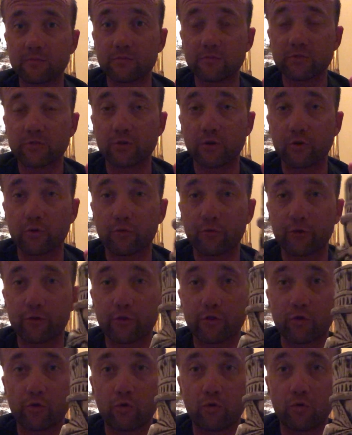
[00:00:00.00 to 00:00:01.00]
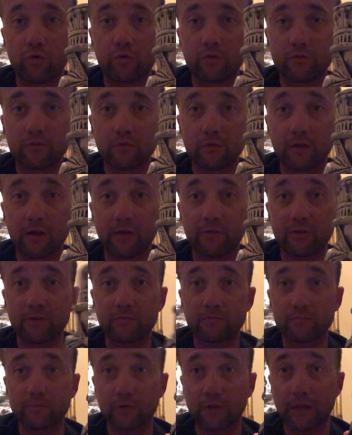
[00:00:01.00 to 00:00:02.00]
So really cool, love it.
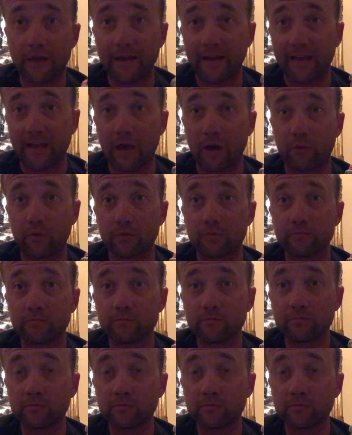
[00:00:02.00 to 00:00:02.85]
I'm glad I got one.